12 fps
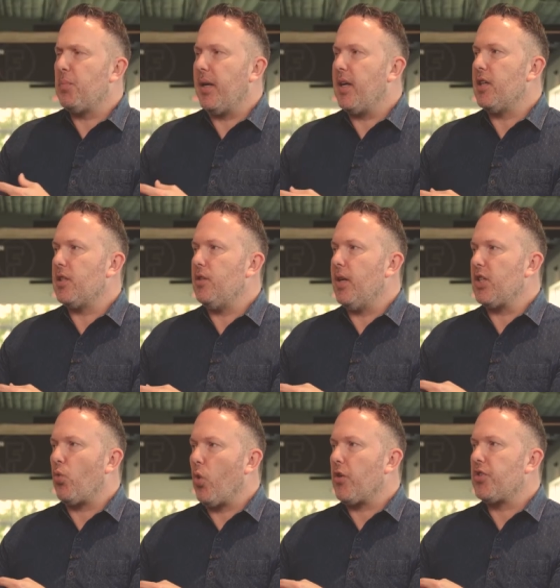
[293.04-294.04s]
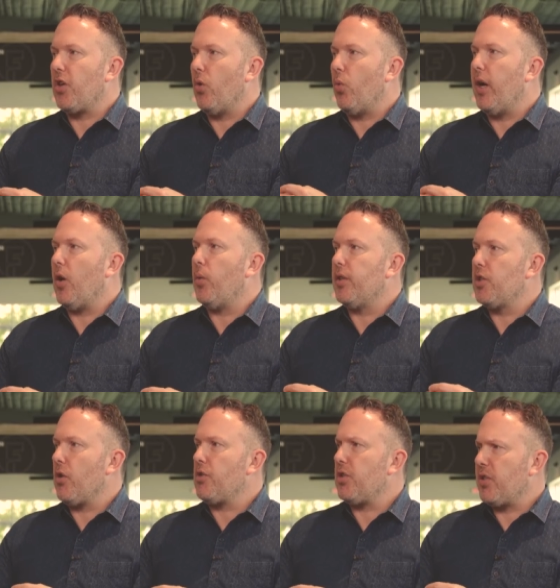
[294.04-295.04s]
because you guys work so well with
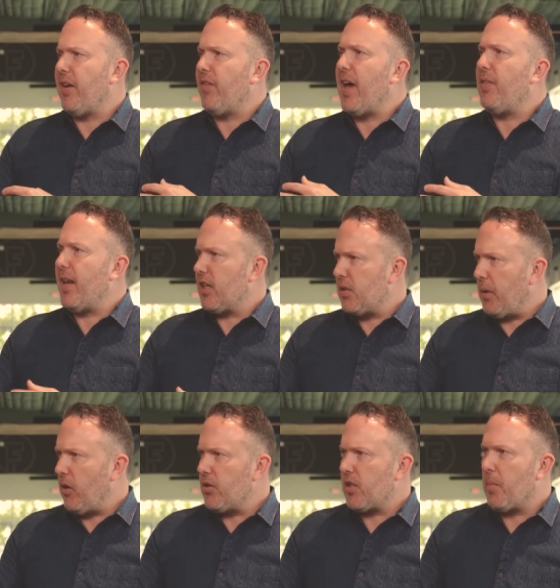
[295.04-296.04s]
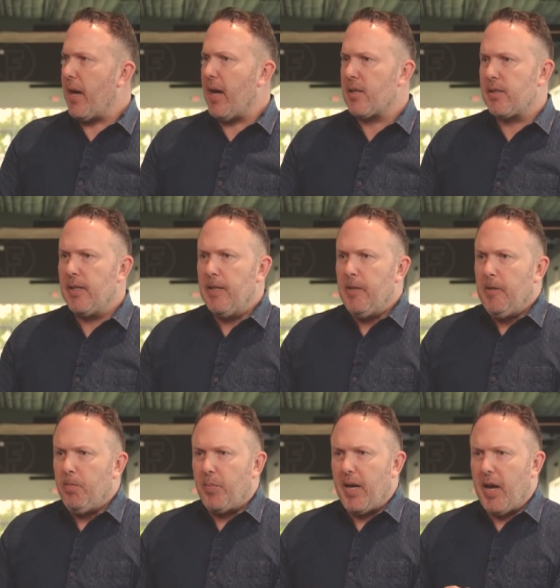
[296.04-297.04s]
churches who have had that experience in the past.
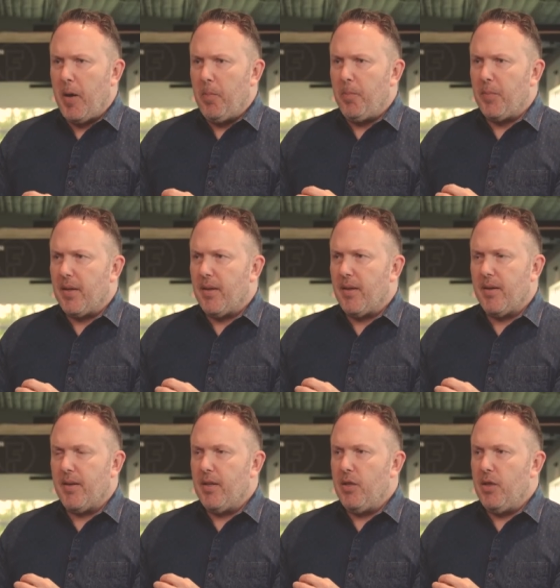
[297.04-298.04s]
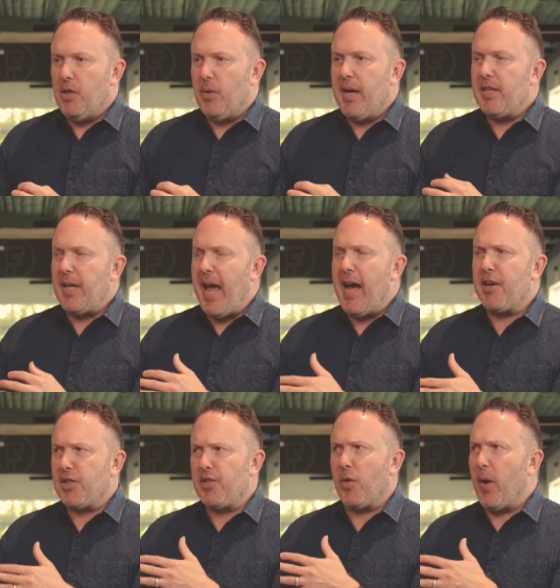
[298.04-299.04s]
You guys asked the